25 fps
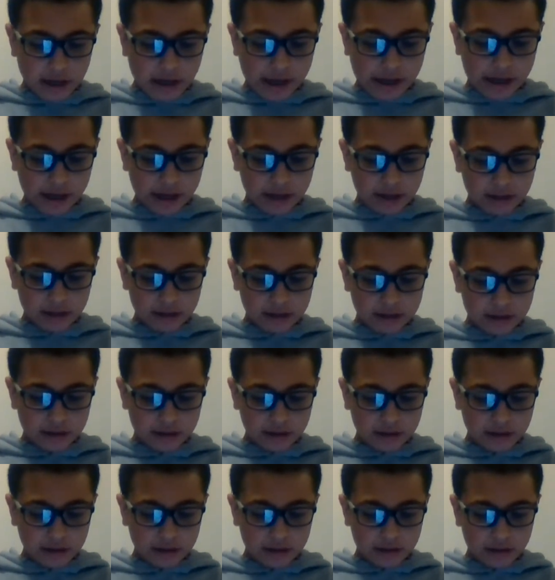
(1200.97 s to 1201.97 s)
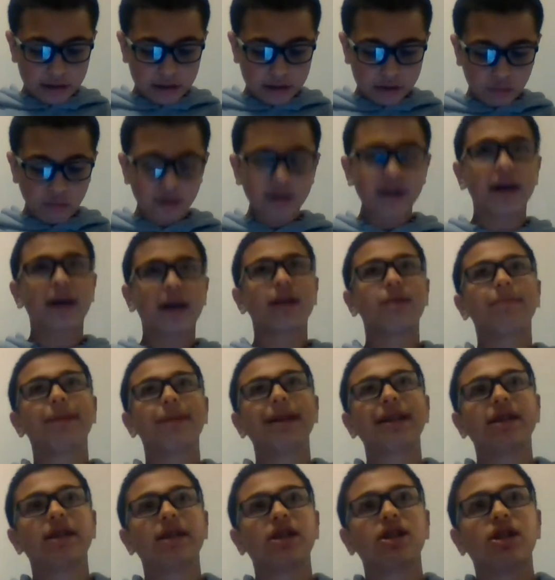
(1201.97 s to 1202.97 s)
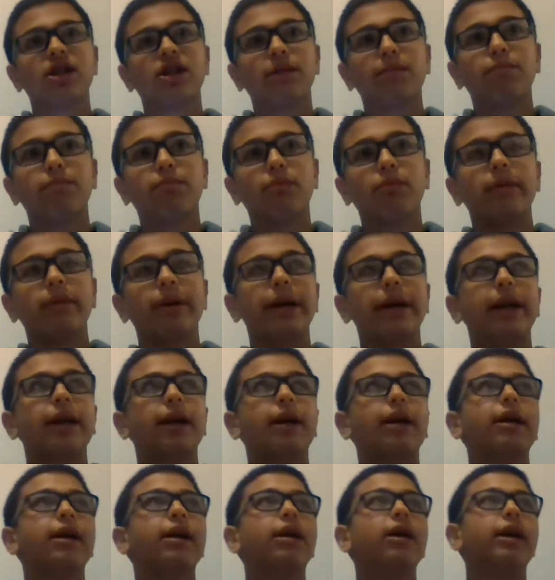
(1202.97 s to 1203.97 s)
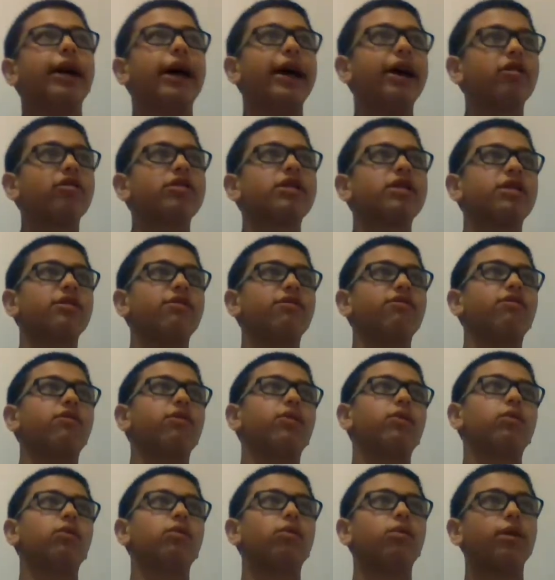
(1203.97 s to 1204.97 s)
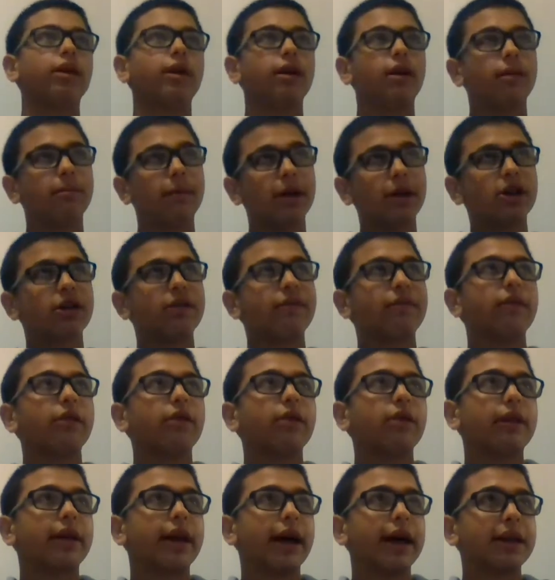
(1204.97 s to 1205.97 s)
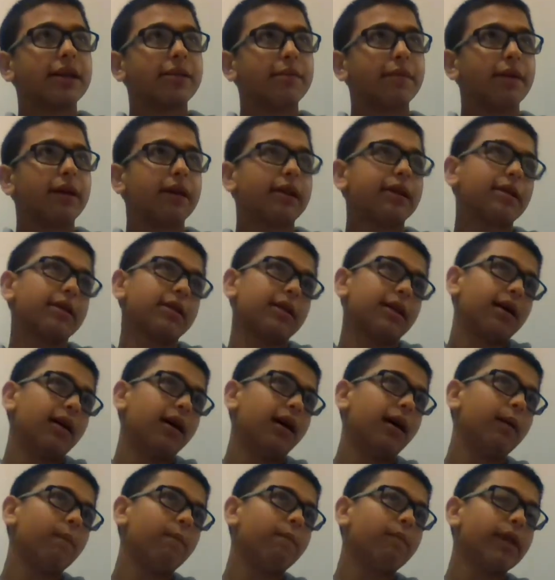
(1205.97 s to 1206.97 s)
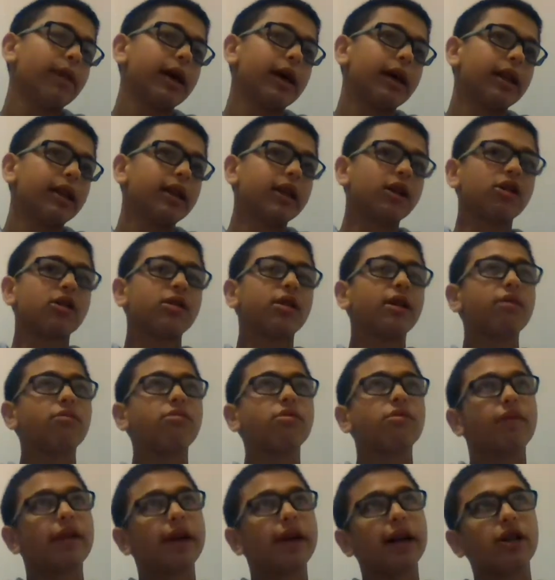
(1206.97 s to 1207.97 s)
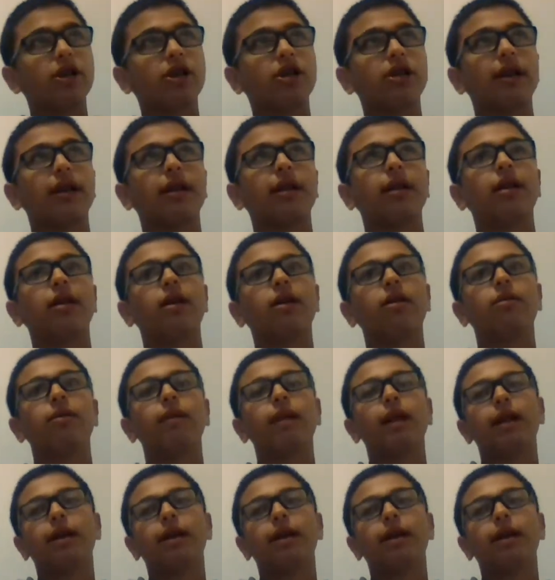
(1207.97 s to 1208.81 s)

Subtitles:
And 29th place, Sabrina, Harrison Ford, and a bunch of other castmates. It was very interesting, you know.